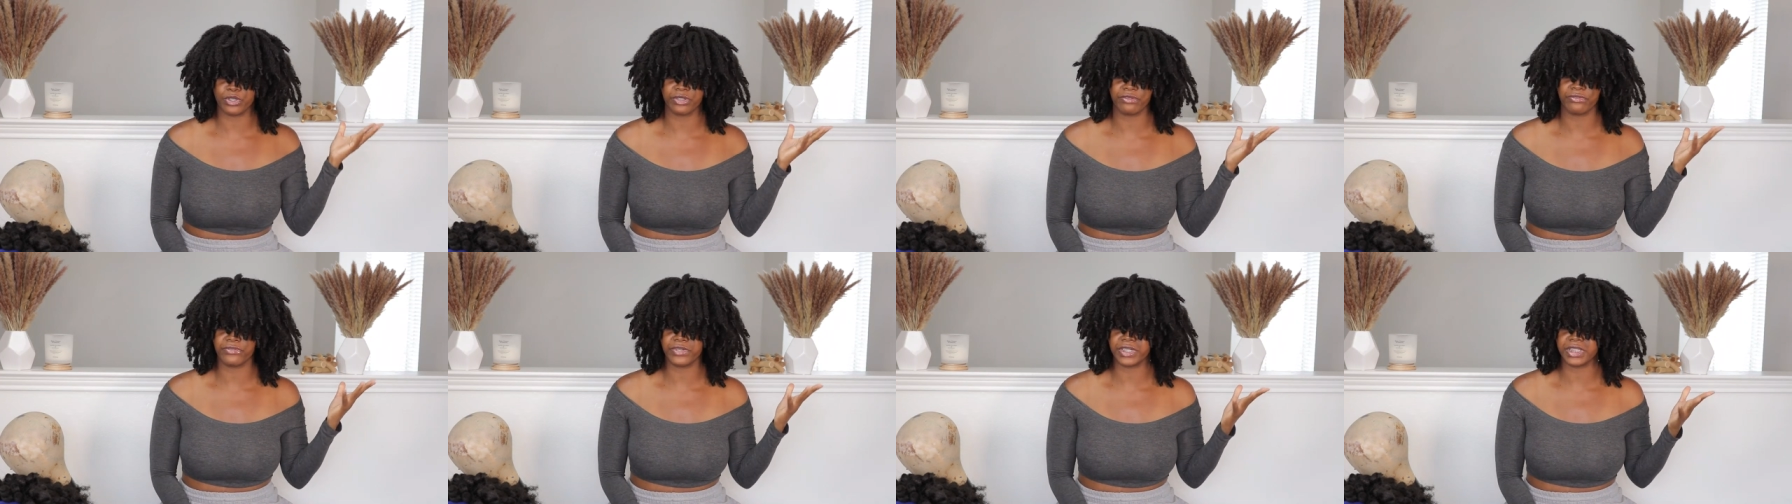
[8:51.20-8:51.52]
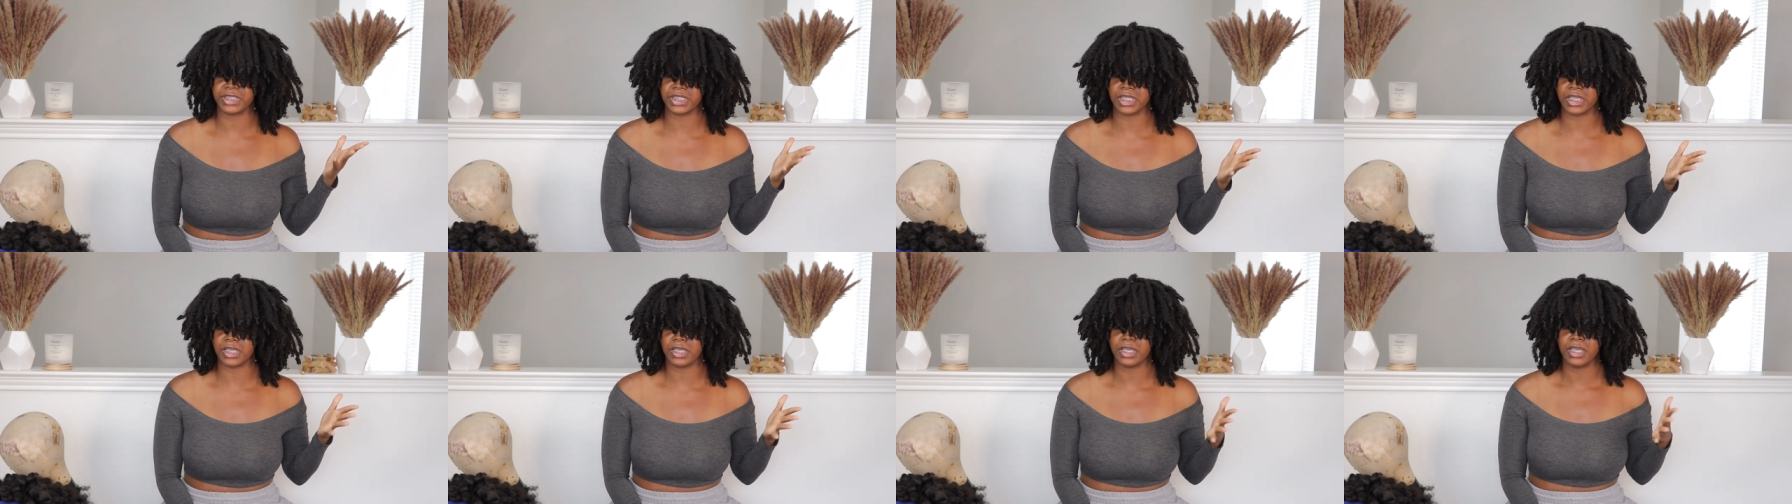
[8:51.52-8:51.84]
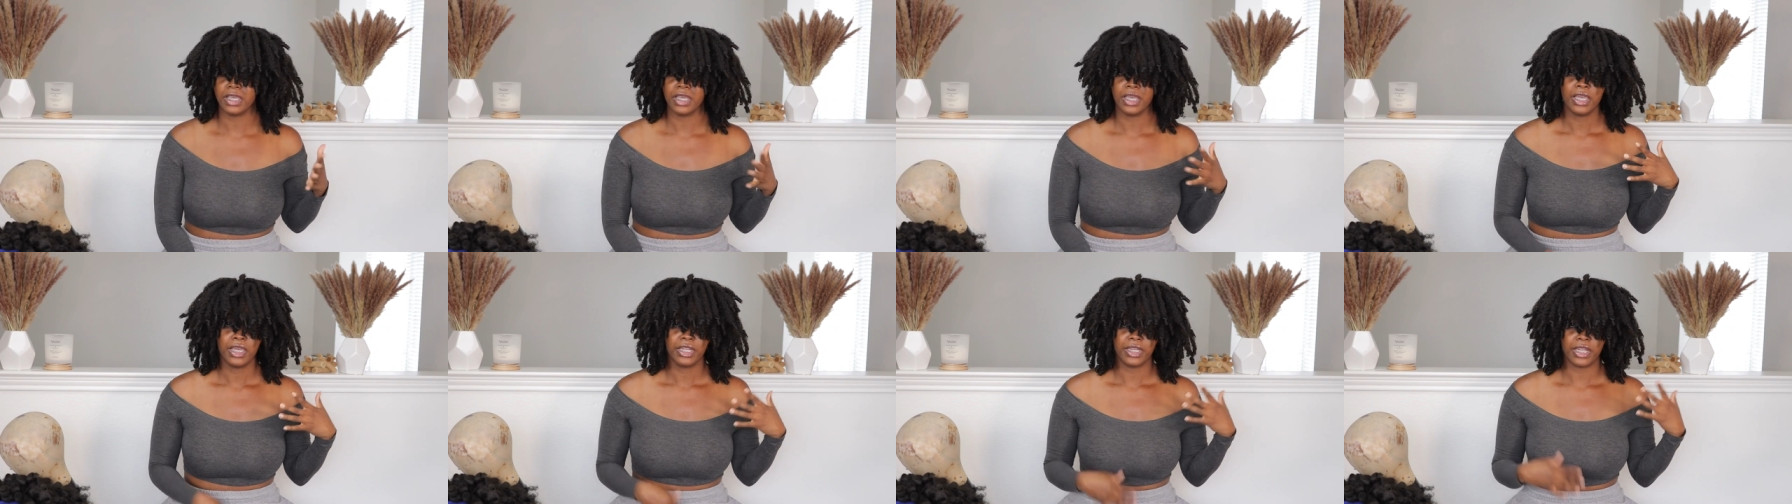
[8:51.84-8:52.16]
more
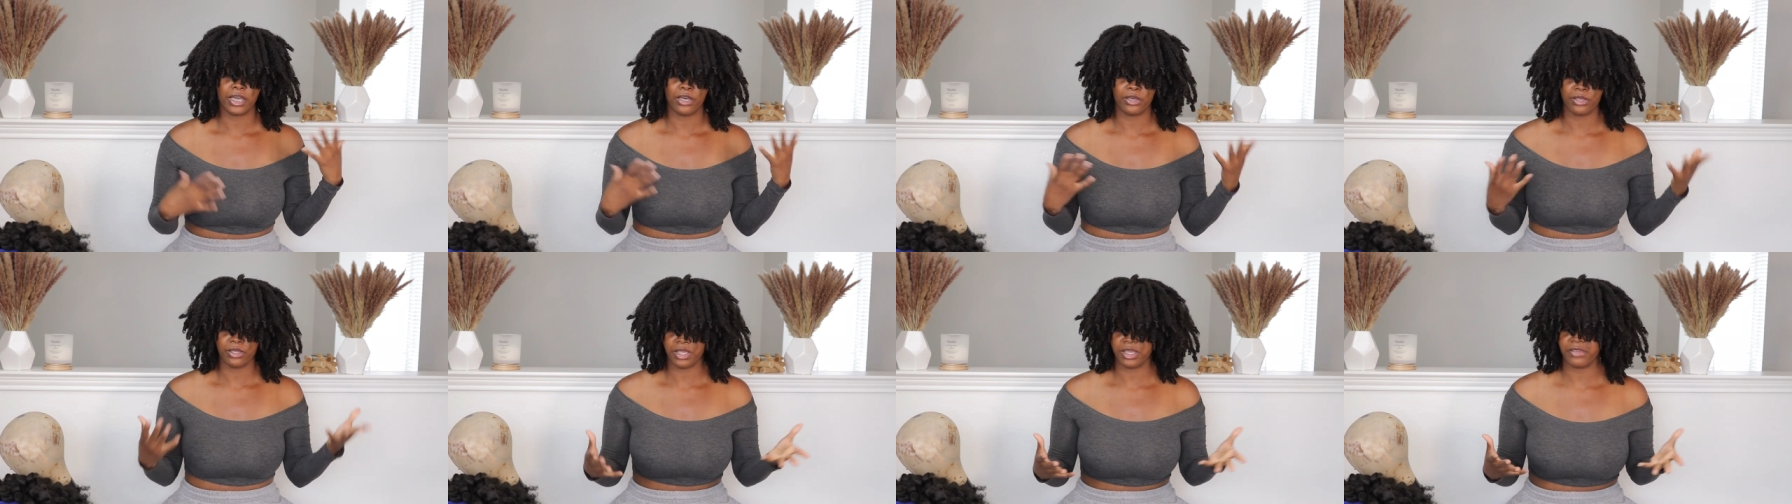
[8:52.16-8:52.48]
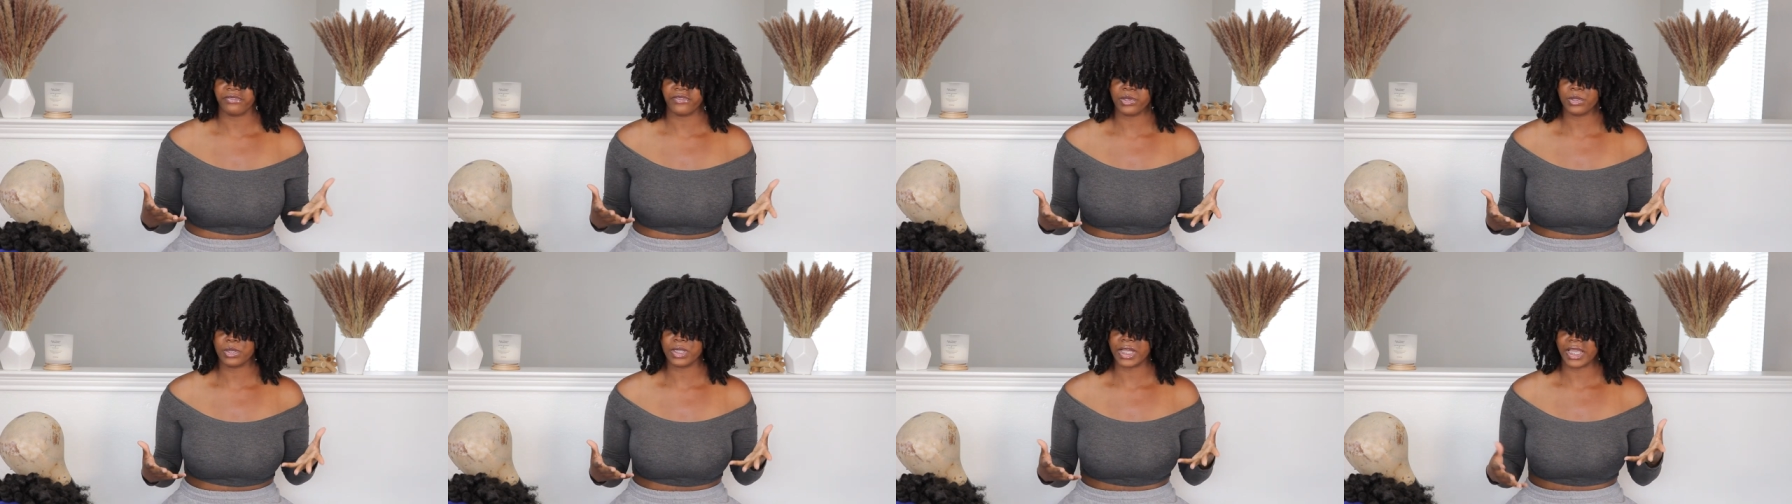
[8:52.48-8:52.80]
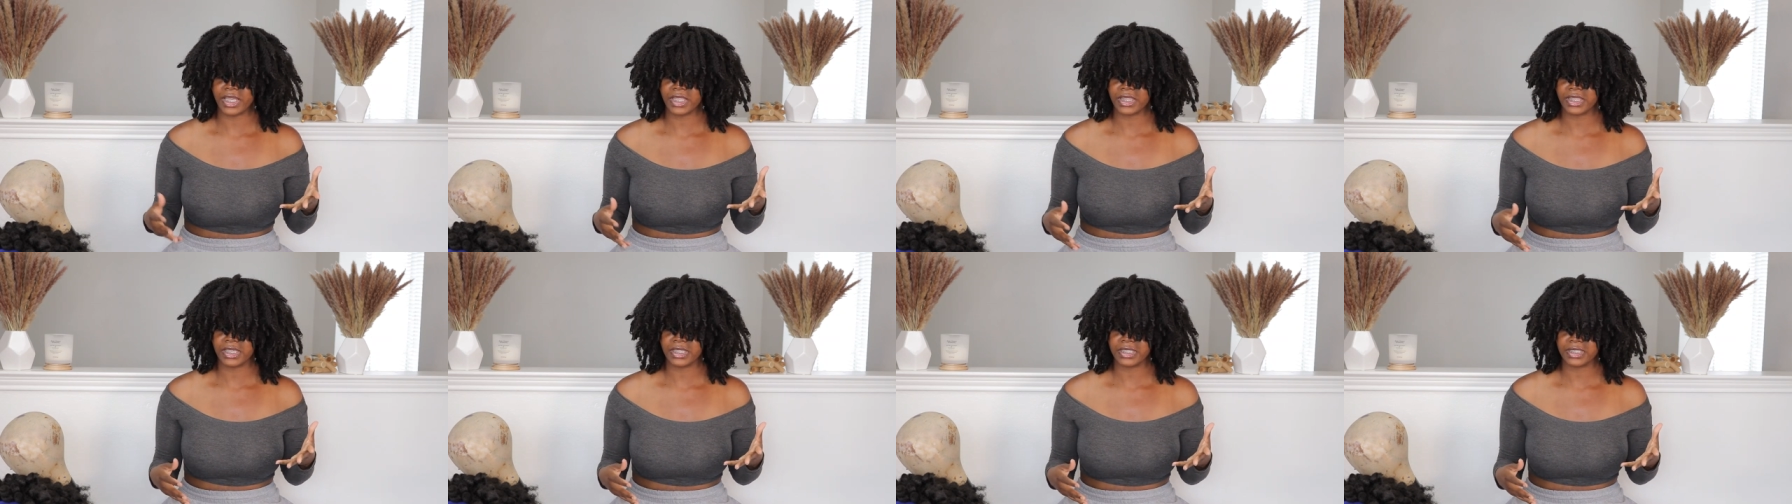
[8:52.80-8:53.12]
frizzy. Now, if you
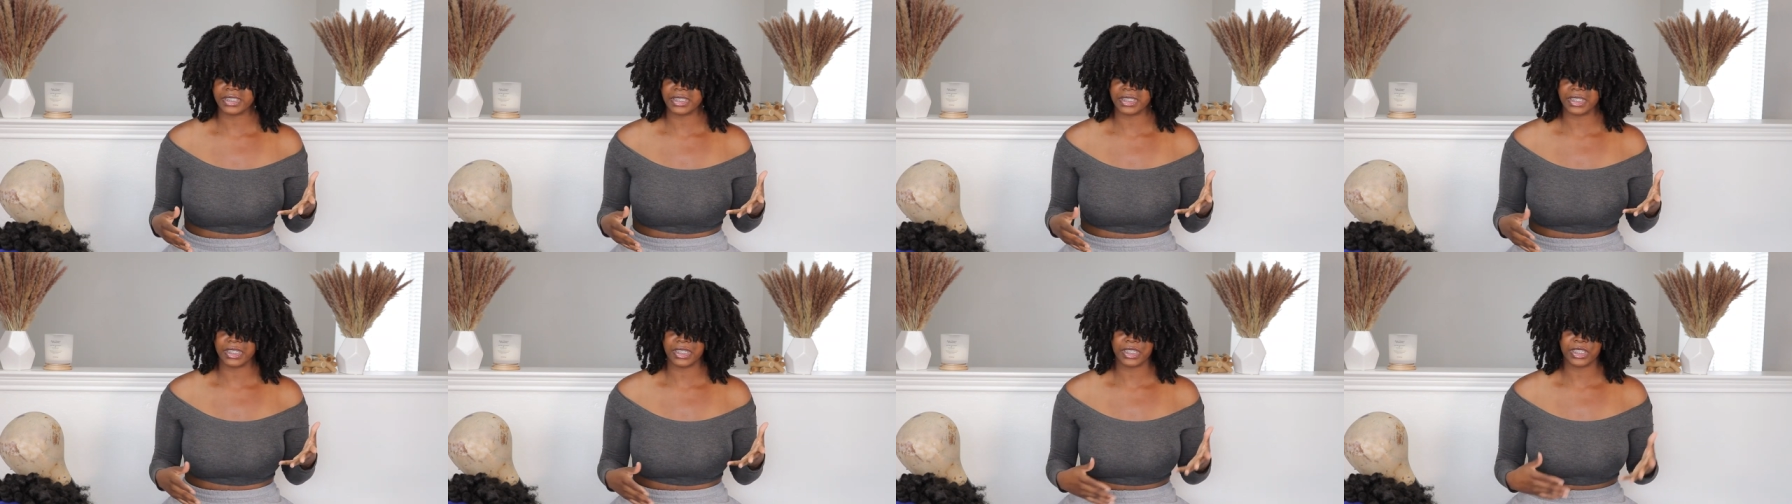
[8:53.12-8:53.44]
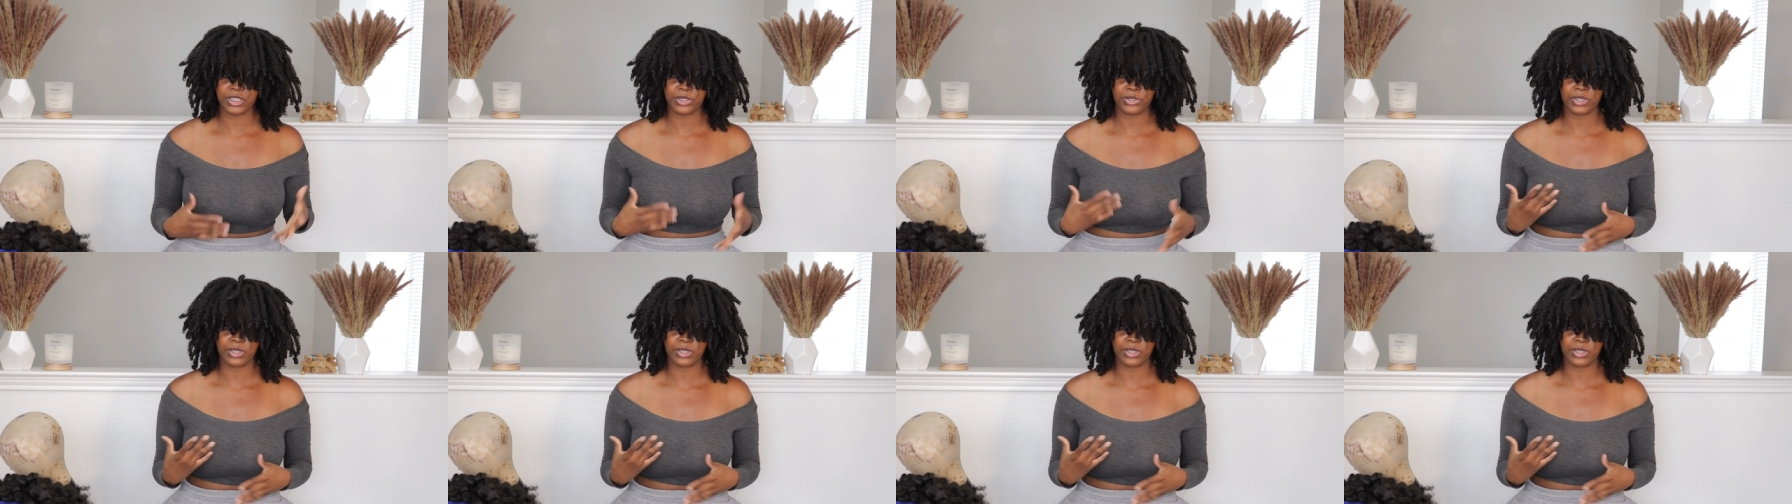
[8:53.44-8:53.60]
like this look,